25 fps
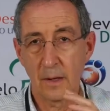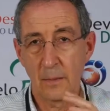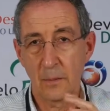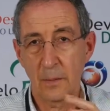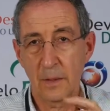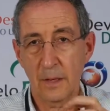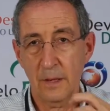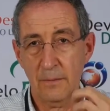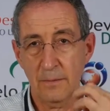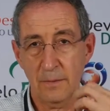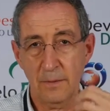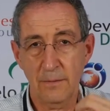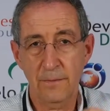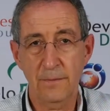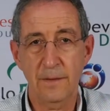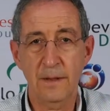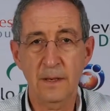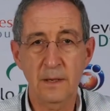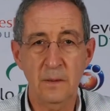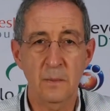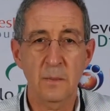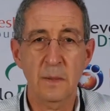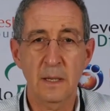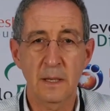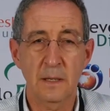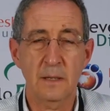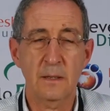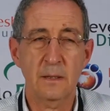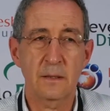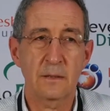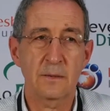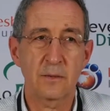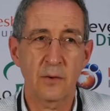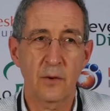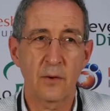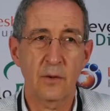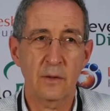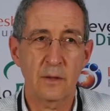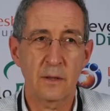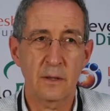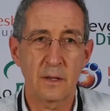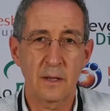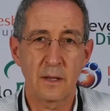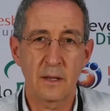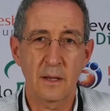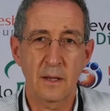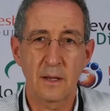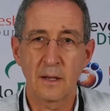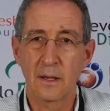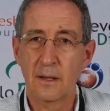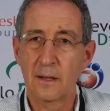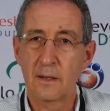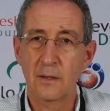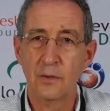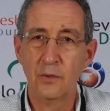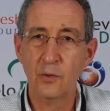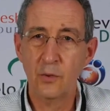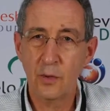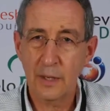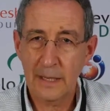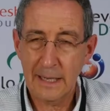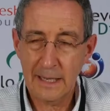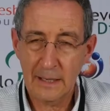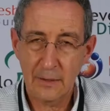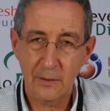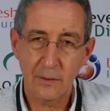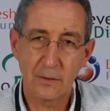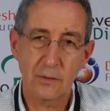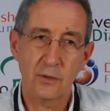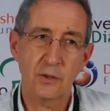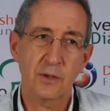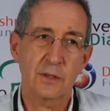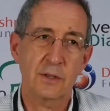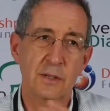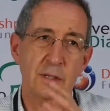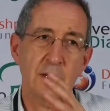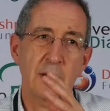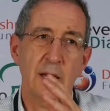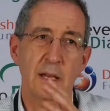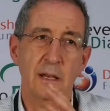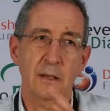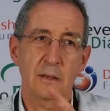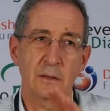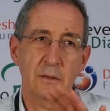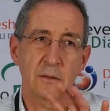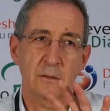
But if the fundamentals aren't there, you cannot just scale.